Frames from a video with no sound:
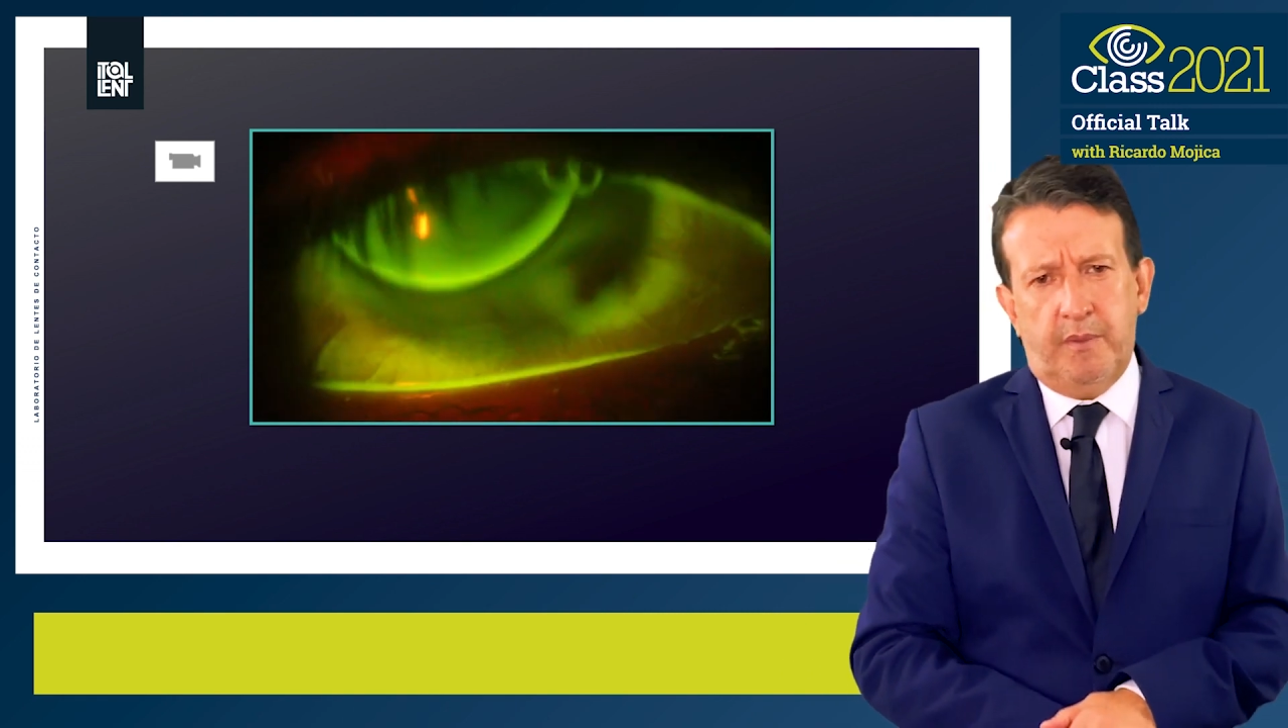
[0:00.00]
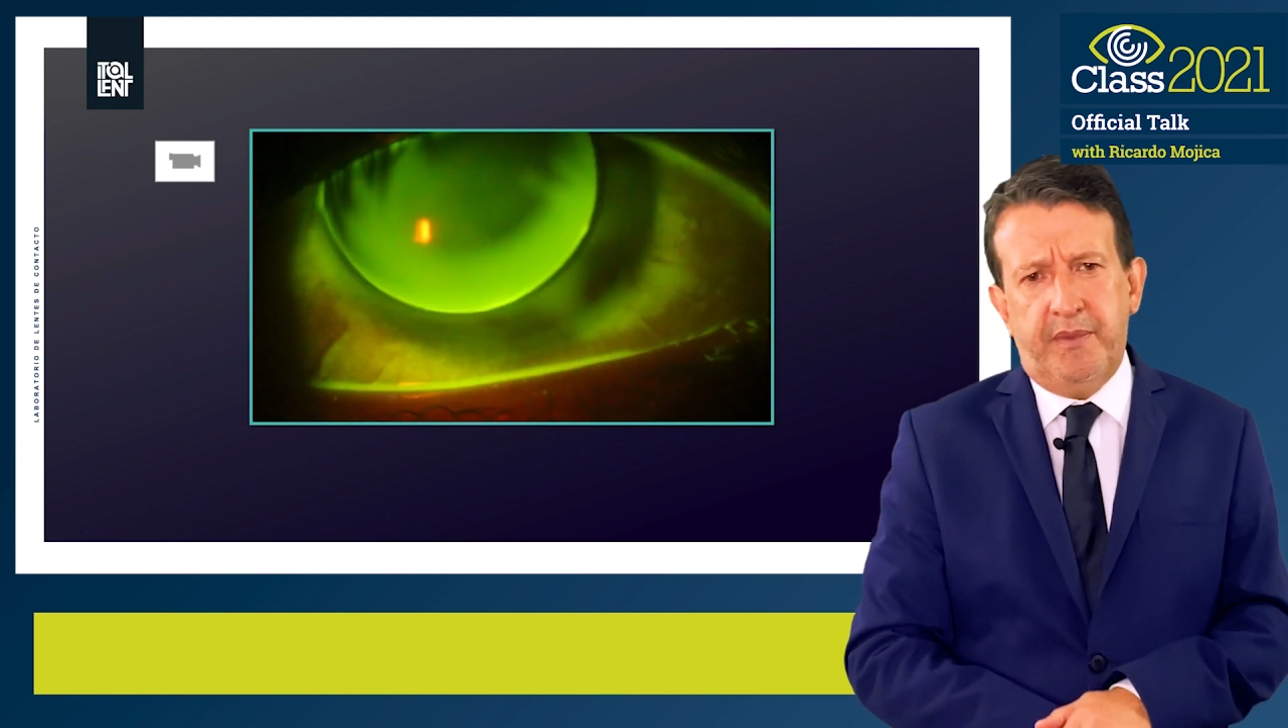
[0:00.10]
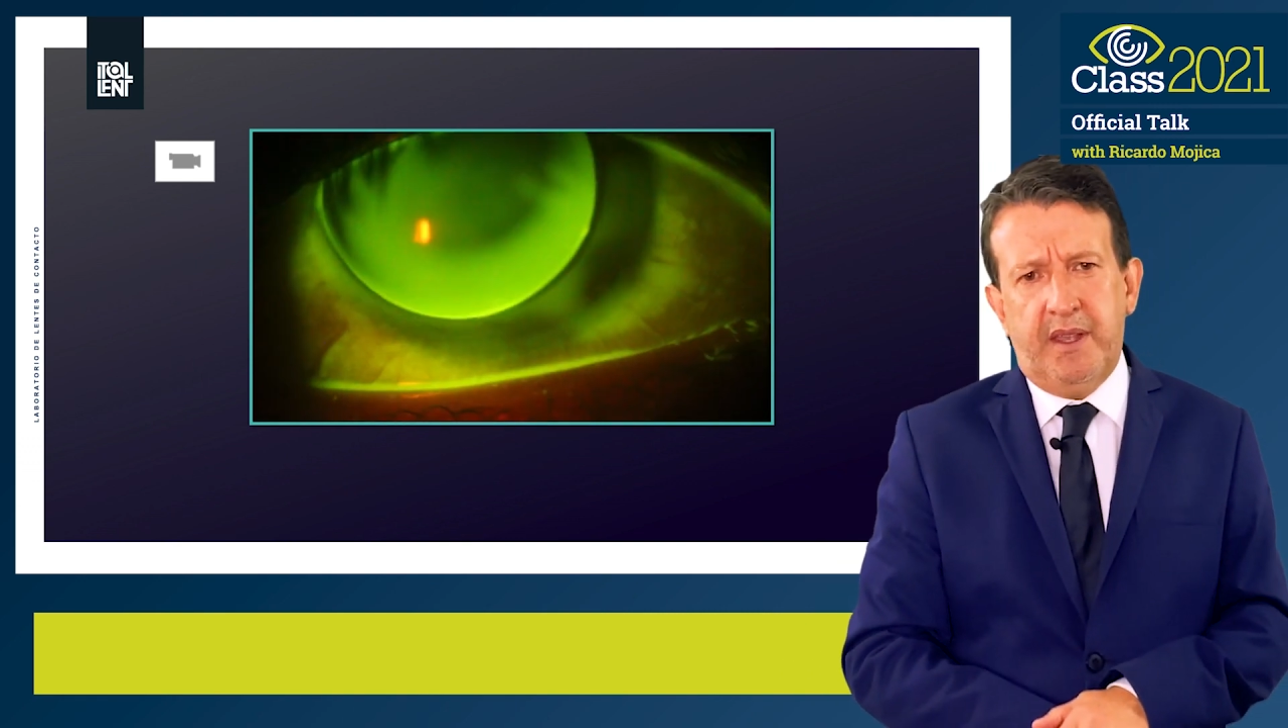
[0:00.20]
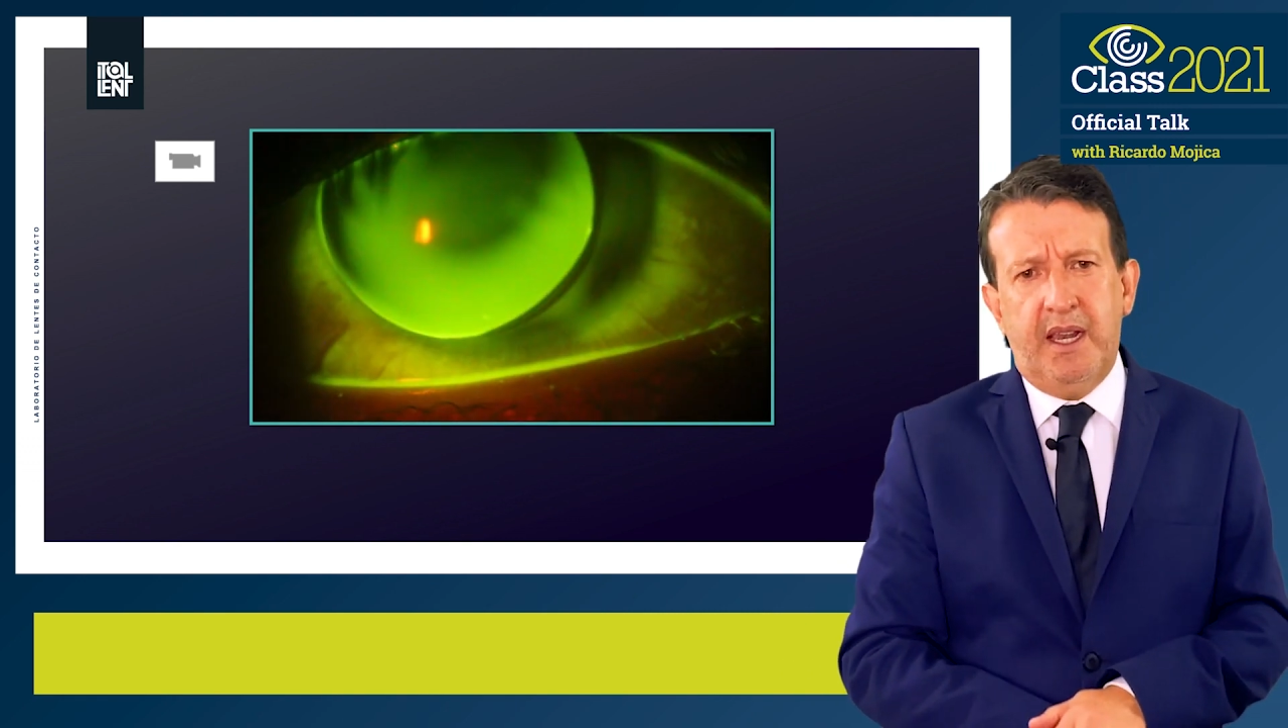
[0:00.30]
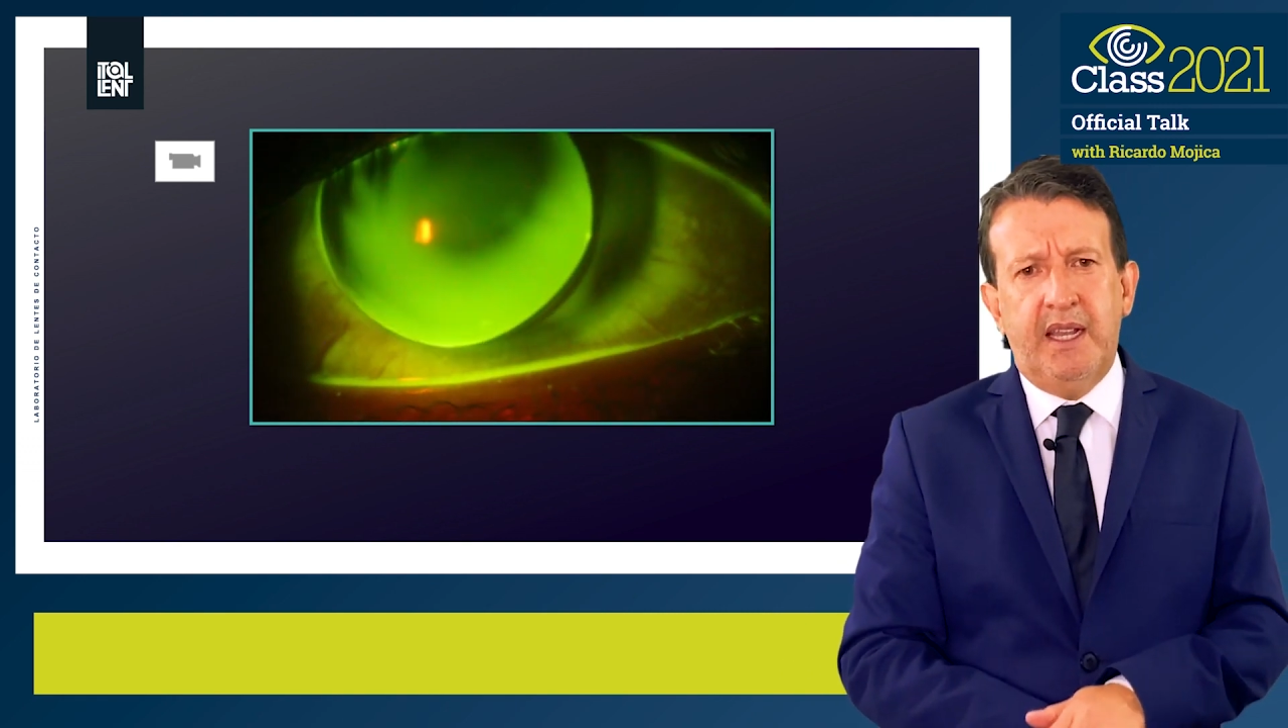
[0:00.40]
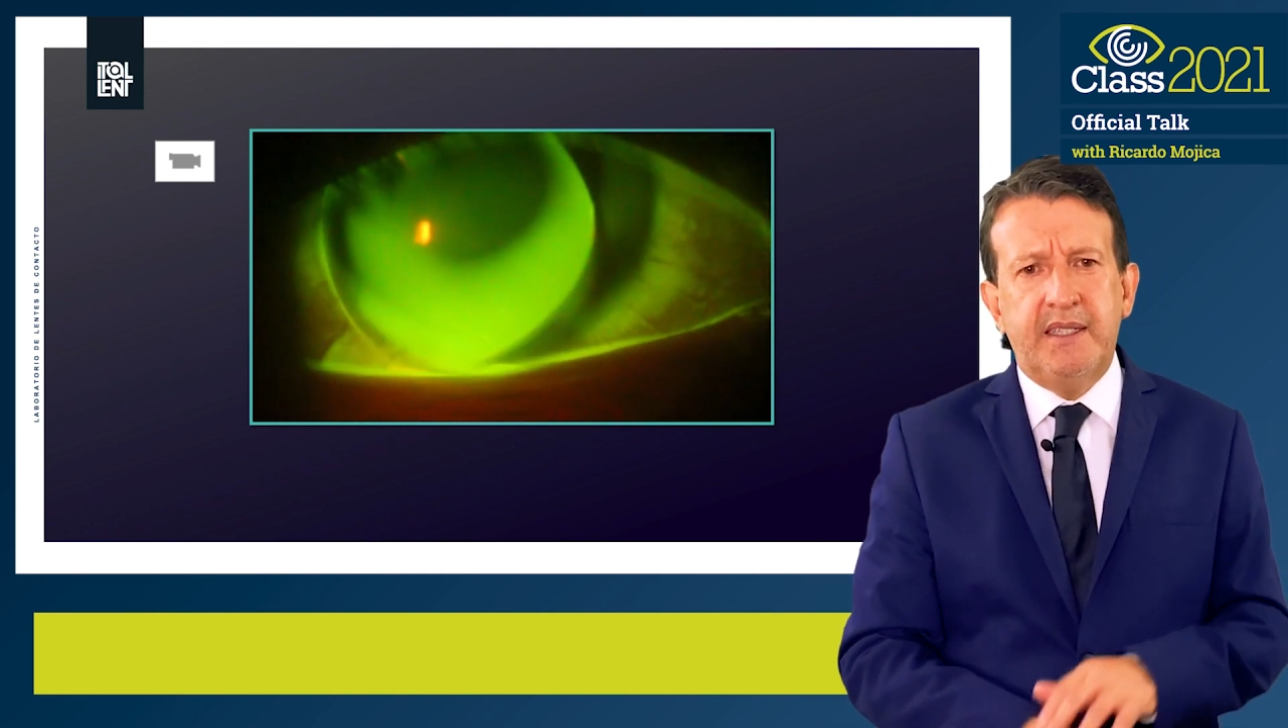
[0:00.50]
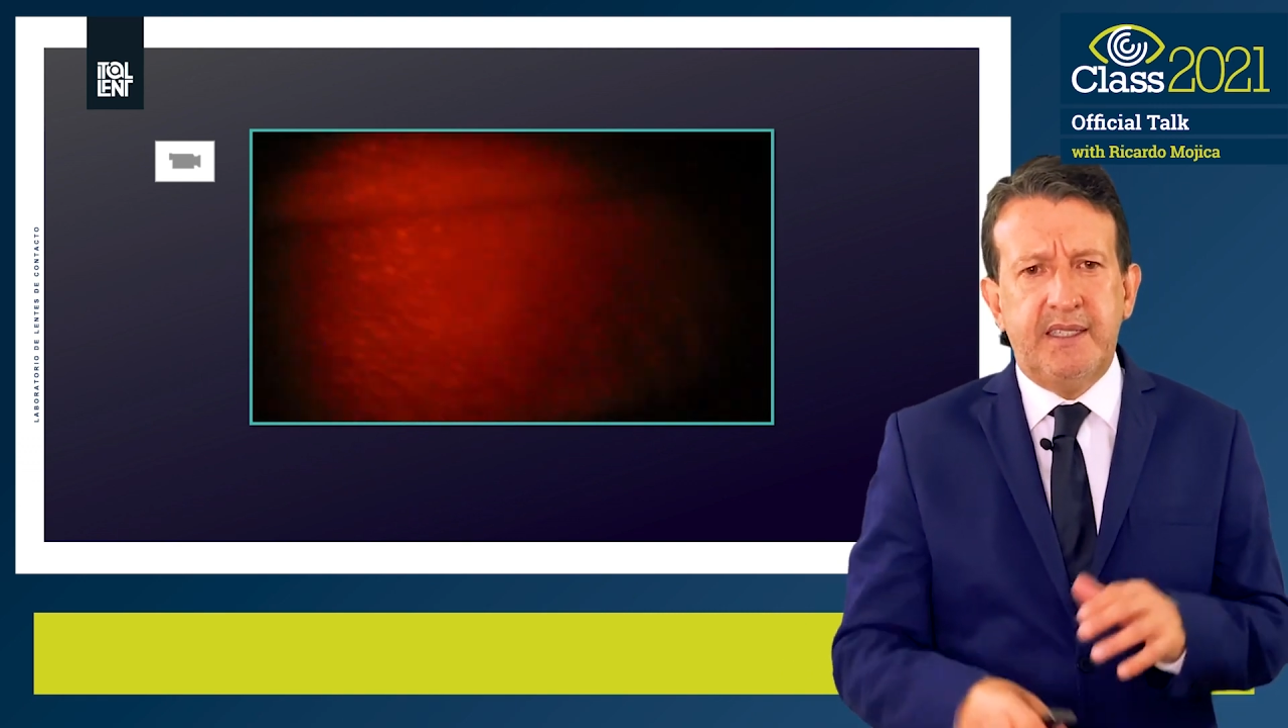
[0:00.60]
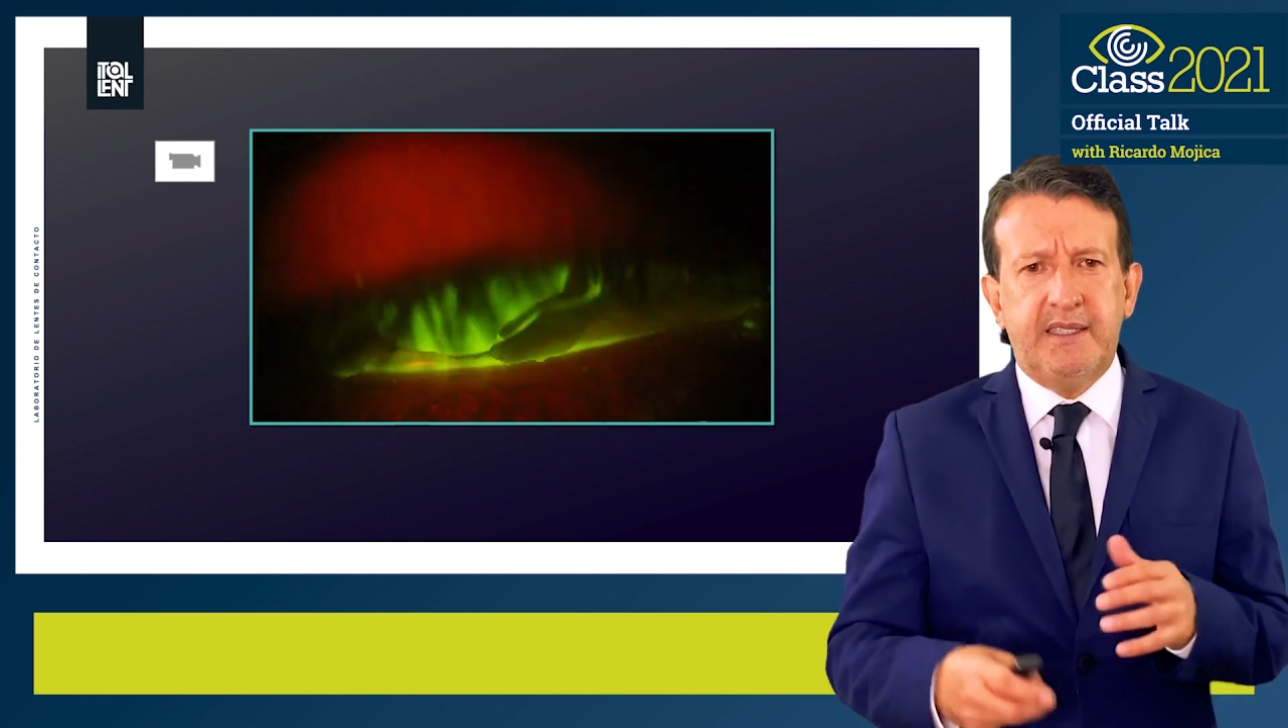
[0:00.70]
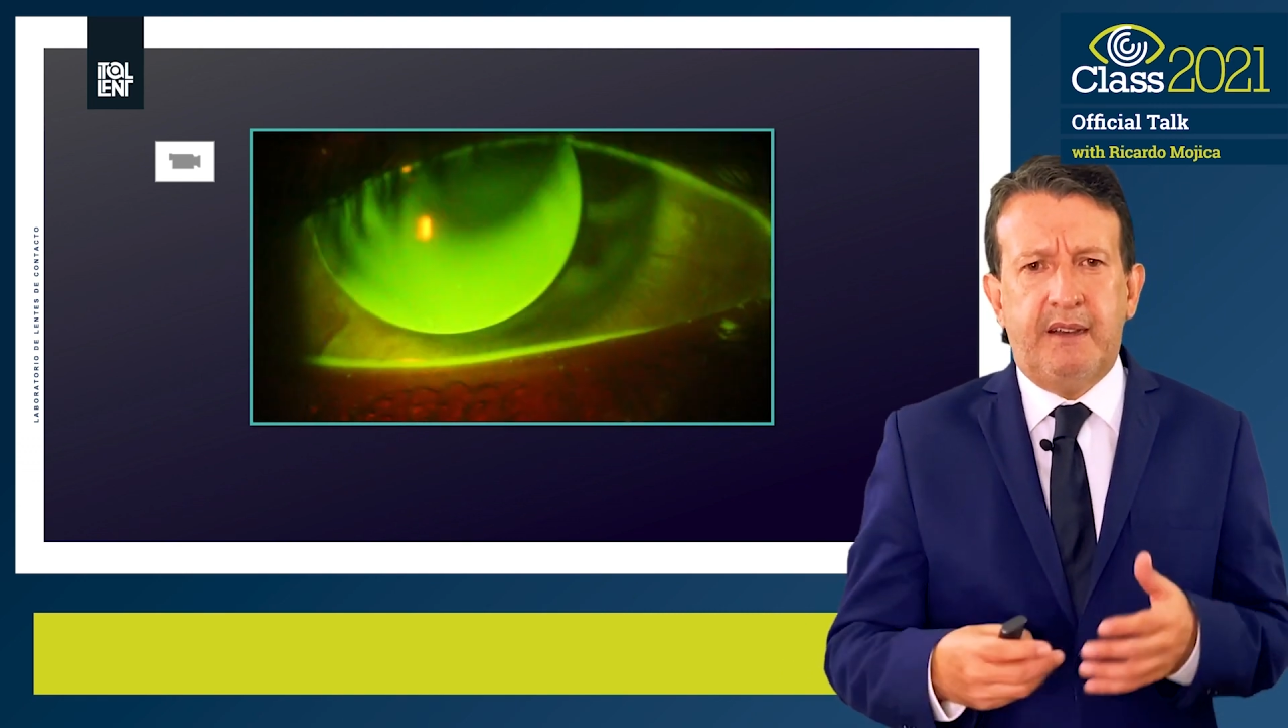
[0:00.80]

And if the